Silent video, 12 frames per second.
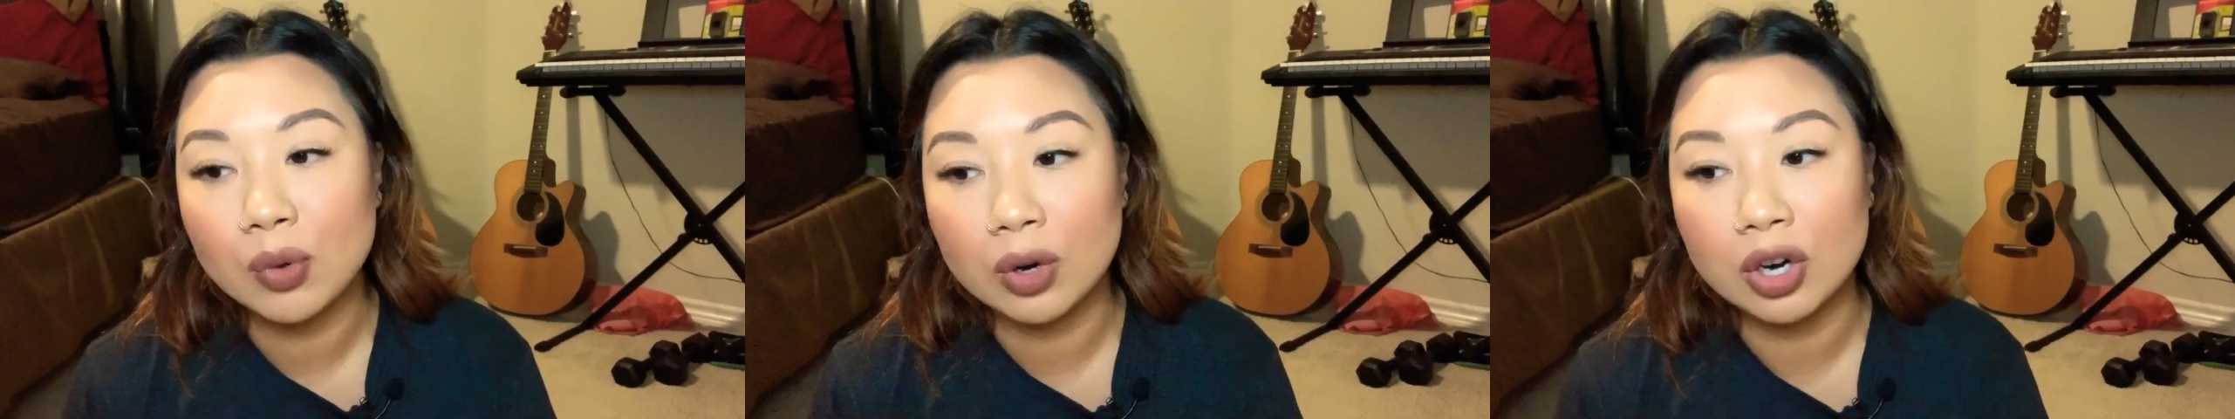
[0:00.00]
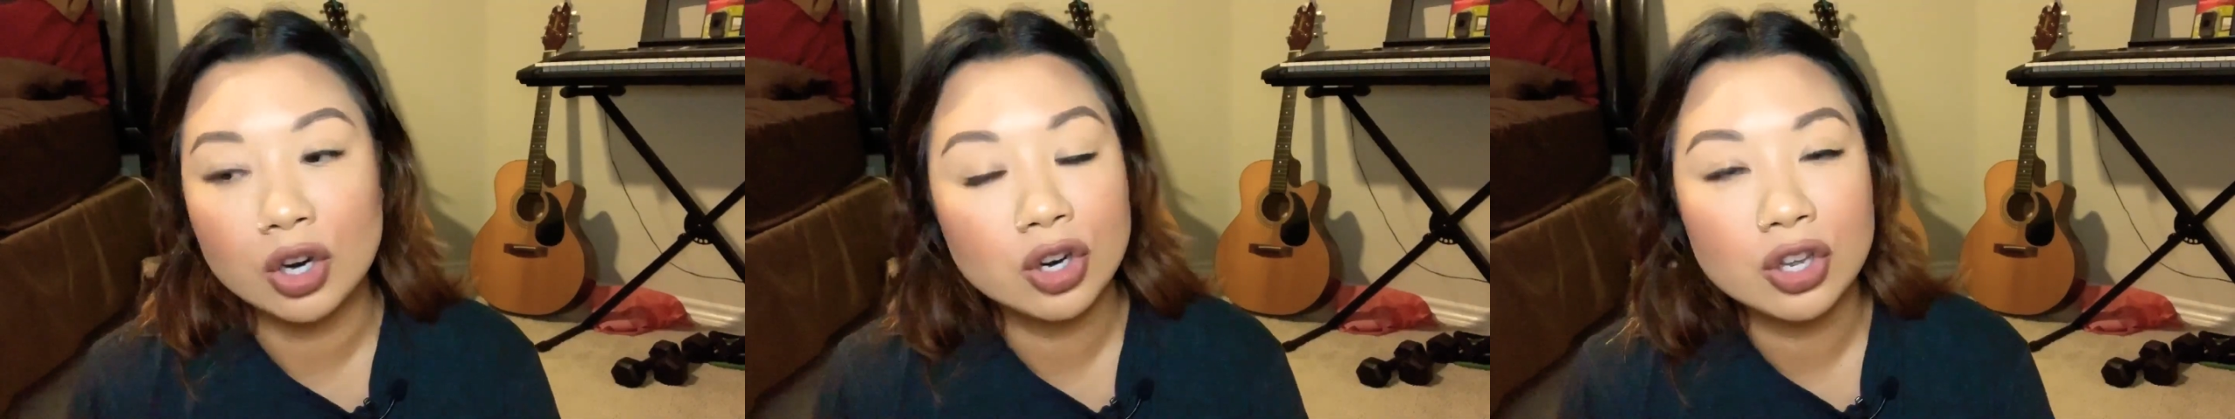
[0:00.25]
or
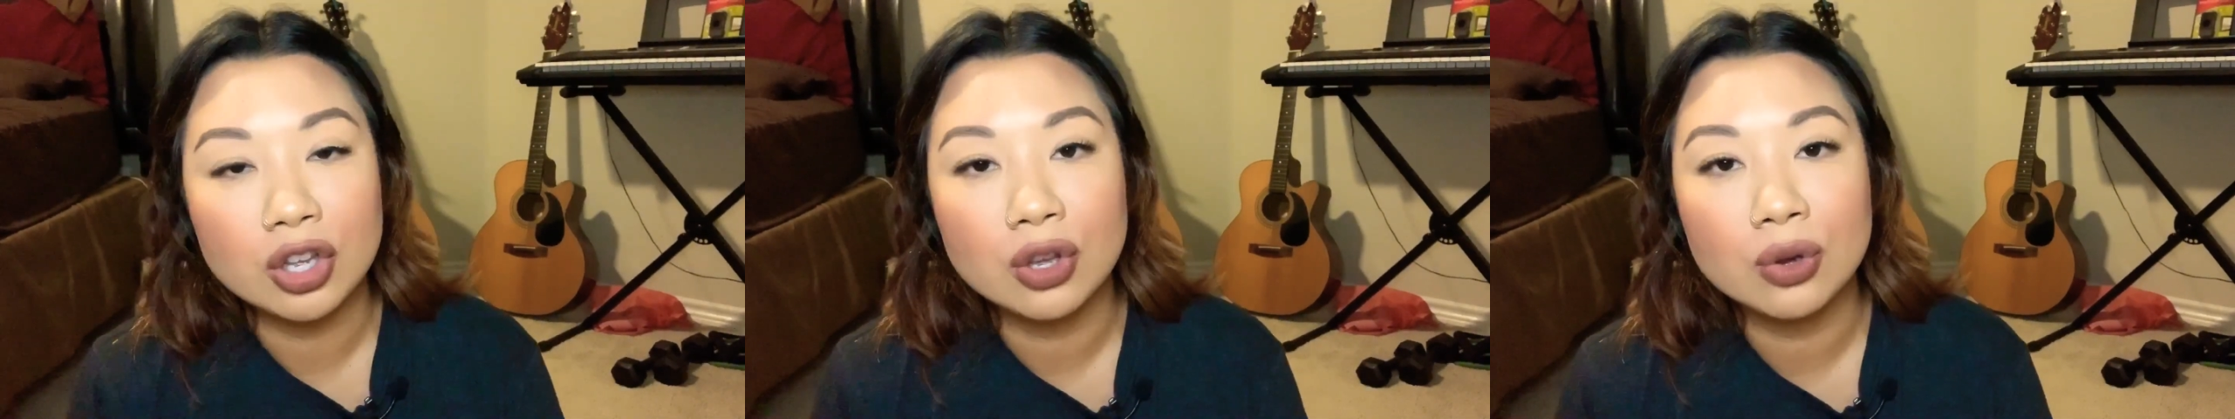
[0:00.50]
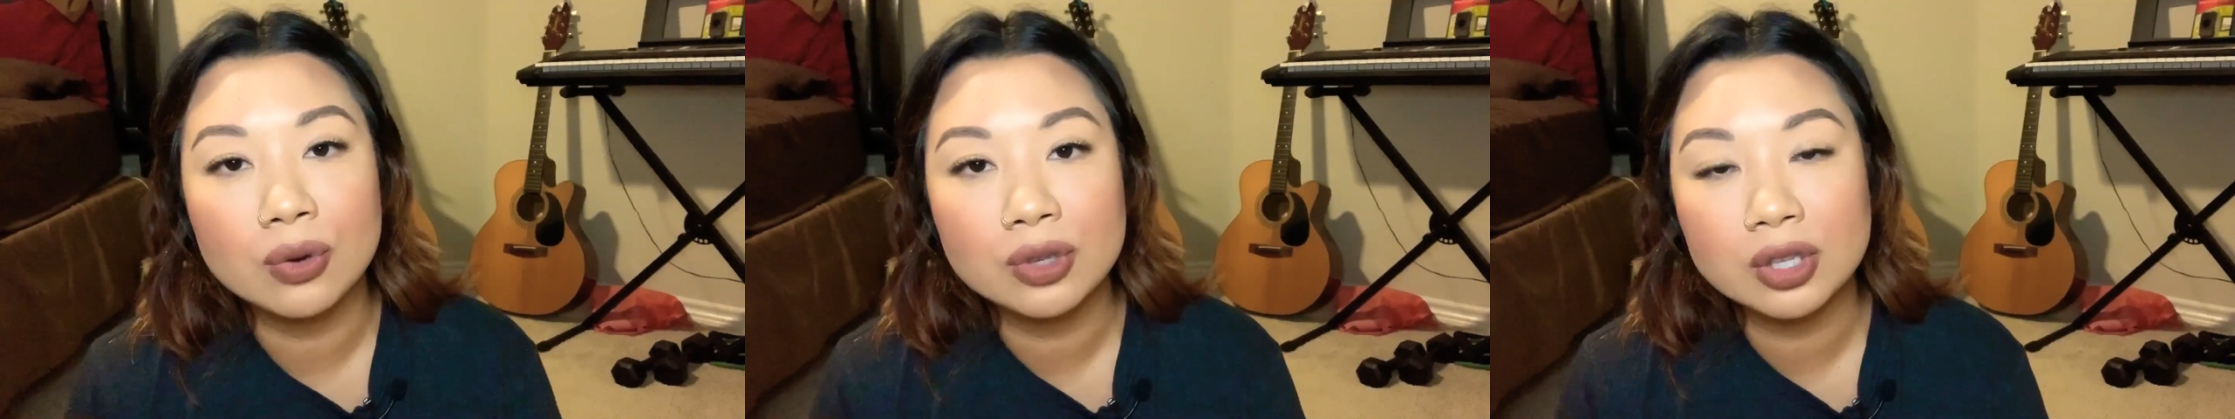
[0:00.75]
hurt
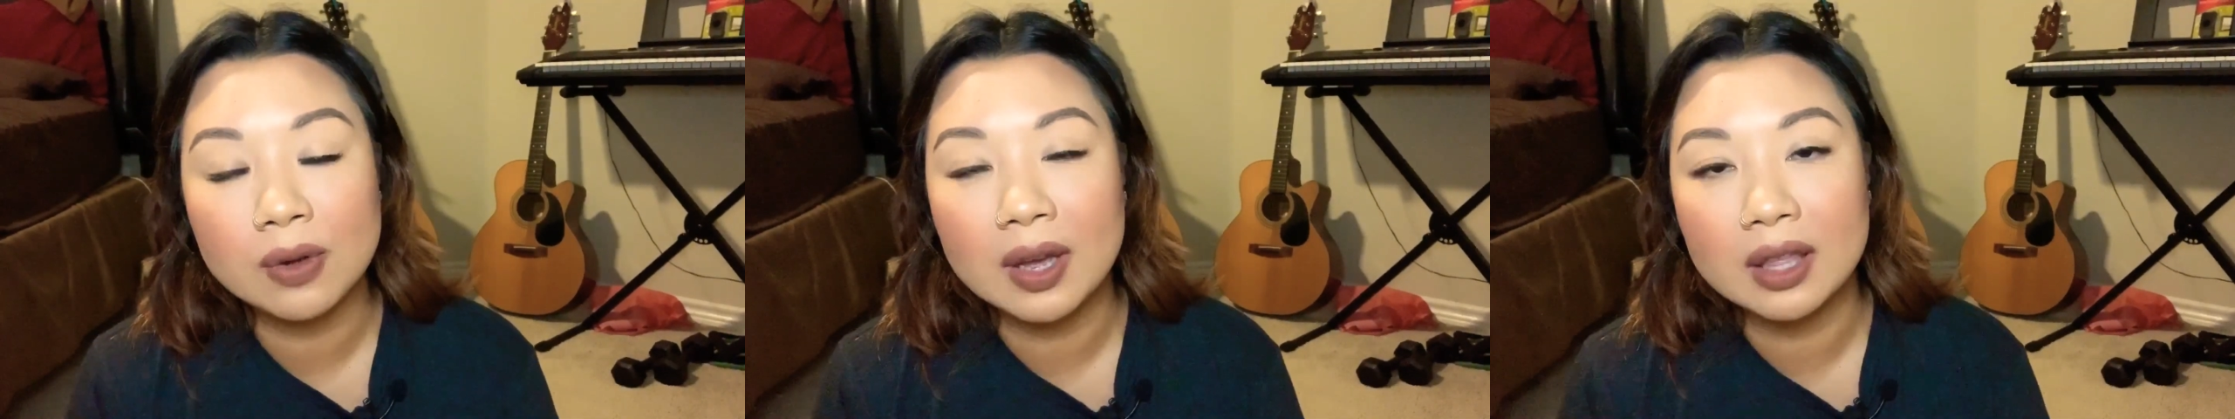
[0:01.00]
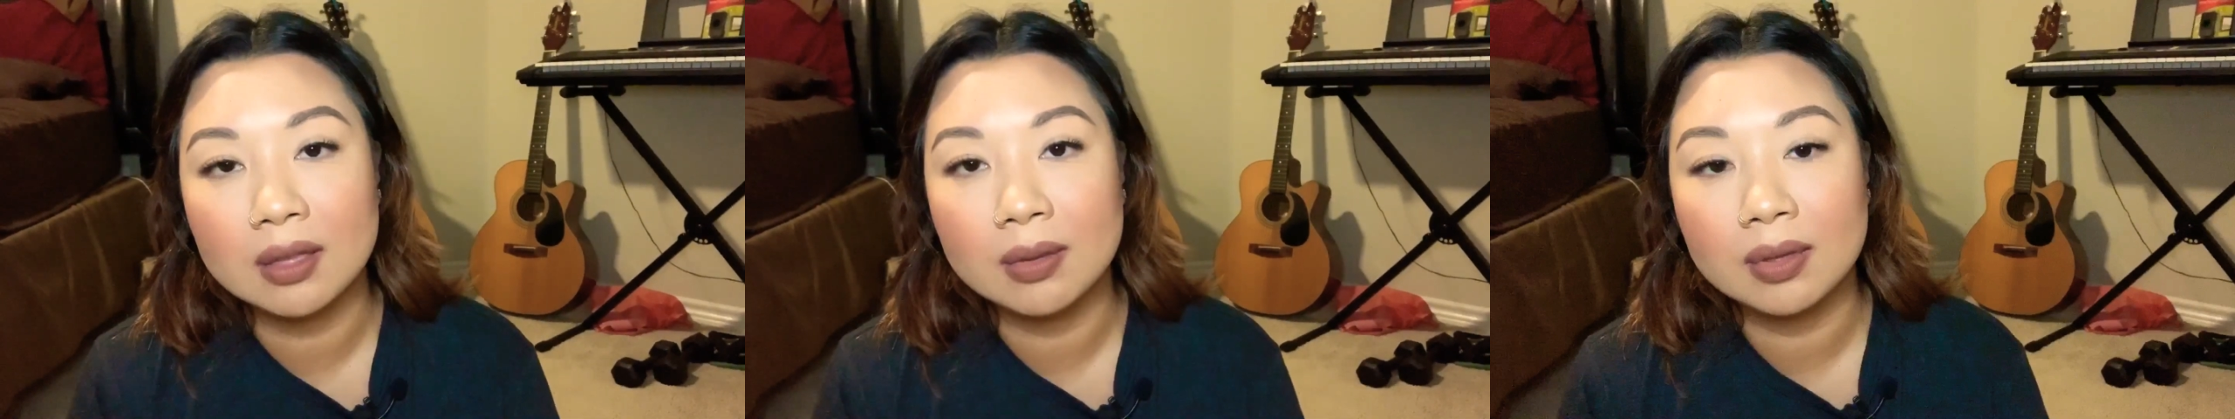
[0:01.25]
you, so I